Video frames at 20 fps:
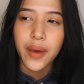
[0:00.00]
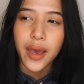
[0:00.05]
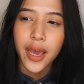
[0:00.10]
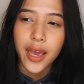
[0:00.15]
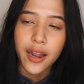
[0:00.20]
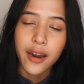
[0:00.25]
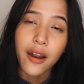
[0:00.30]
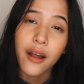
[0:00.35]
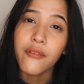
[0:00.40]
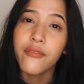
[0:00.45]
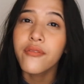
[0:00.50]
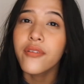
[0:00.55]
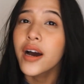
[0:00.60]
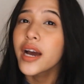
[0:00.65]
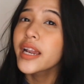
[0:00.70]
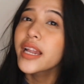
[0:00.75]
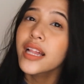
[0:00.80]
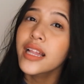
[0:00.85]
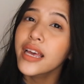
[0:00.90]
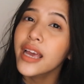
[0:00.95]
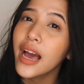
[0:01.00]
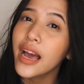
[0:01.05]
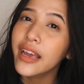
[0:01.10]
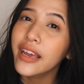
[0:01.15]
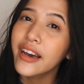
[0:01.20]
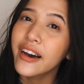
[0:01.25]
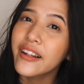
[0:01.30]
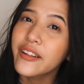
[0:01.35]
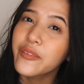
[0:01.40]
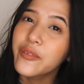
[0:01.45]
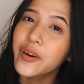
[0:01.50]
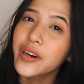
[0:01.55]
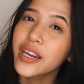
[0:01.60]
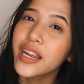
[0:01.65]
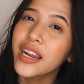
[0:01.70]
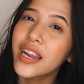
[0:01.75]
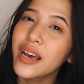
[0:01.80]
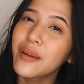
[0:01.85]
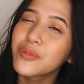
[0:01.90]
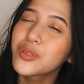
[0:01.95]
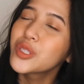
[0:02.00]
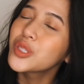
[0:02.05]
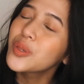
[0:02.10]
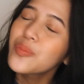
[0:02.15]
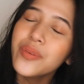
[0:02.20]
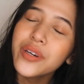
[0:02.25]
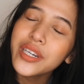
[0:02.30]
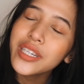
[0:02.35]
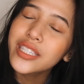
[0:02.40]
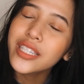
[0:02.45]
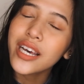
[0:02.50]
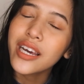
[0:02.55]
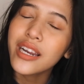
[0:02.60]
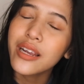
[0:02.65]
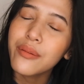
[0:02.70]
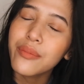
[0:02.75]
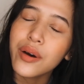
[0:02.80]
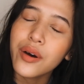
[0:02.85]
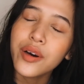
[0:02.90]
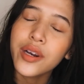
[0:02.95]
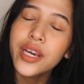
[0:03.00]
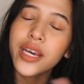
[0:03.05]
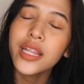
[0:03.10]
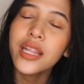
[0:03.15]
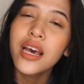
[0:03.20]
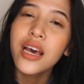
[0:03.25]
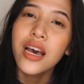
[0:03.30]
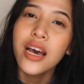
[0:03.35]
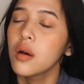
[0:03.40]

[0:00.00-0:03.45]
and finally I got one and I'm super excited about it.